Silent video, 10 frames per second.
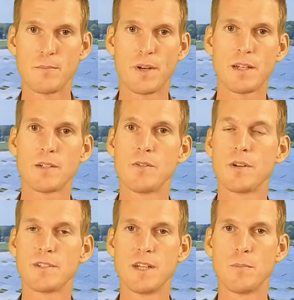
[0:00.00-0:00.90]
practical
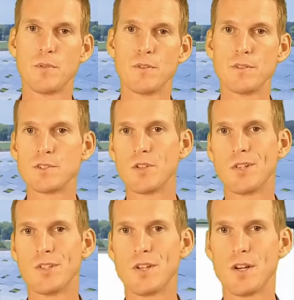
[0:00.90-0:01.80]
example of a
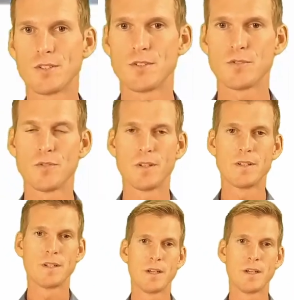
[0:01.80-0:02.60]
solar charge controller.